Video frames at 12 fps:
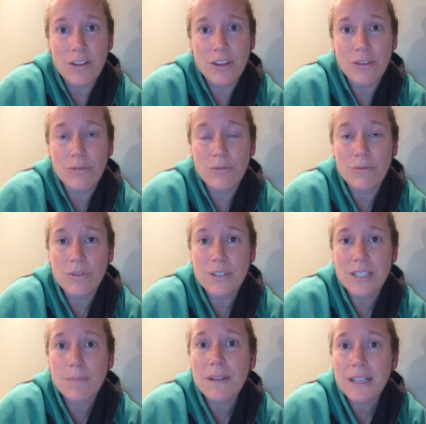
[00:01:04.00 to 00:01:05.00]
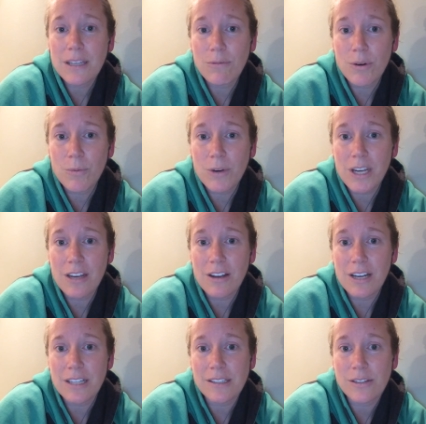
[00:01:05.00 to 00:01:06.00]
you typically were working
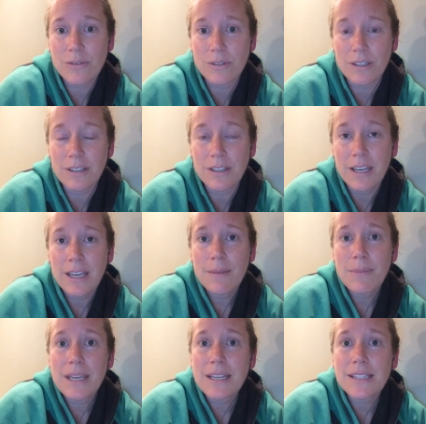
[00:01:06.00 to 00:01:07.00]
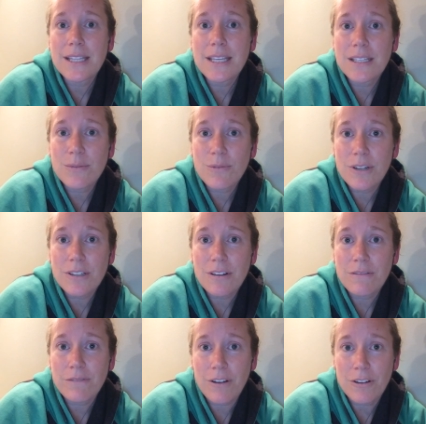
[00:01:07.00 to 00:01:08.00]
on at school because these words
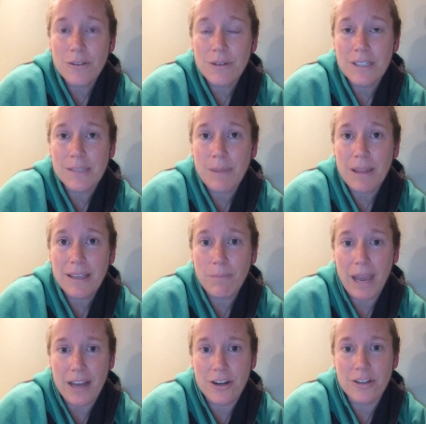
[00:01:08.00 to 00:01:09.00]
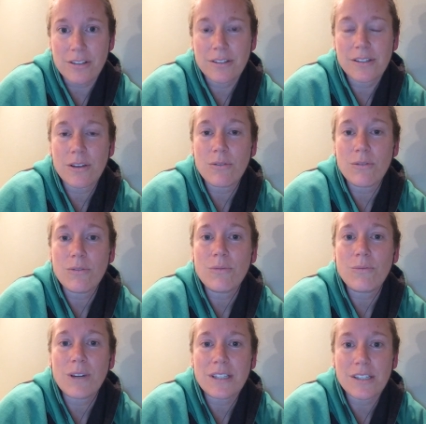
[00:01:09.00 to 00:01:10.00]
all follow a spelling pattern. So,
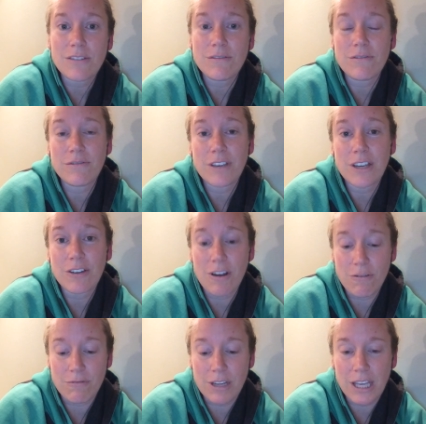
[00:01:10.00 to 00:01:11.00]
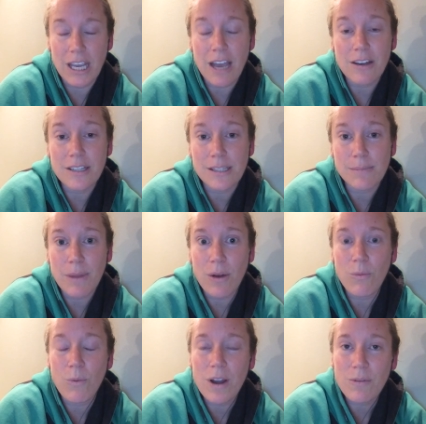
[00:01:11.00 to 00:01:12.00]
once you figure out really how to spell
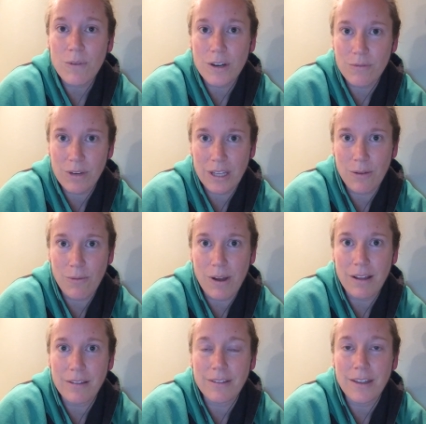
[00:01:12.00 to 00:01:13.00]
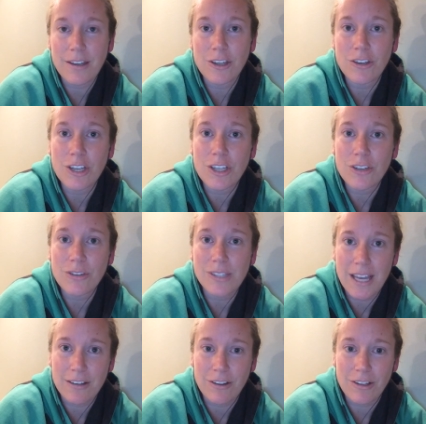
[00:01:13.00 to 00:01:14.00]
one word really well, then you can use
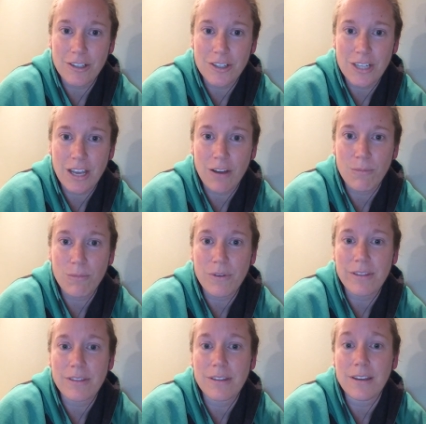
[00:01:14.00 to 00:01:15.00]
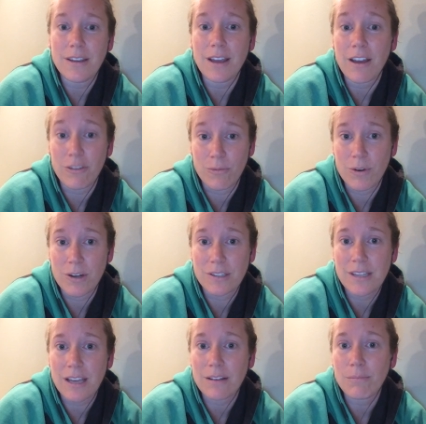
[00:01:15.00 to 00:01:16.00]
that knowledge to help with the other
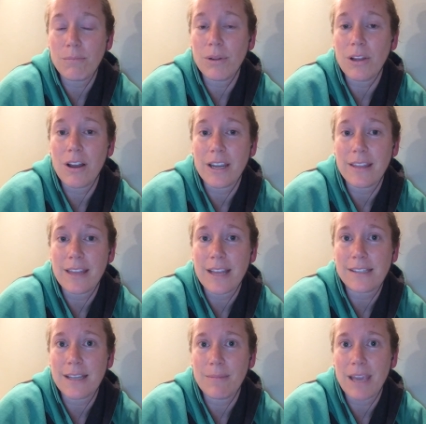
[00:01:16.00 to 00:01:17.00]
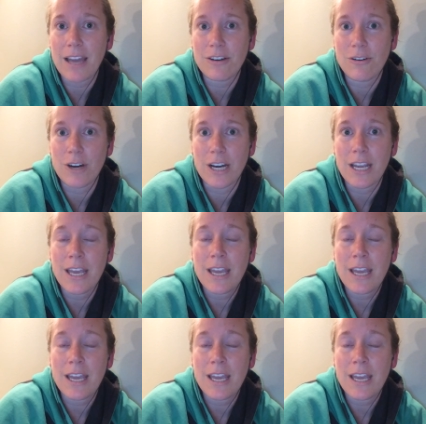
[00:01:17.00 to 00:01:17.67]
words that belong in that that same category.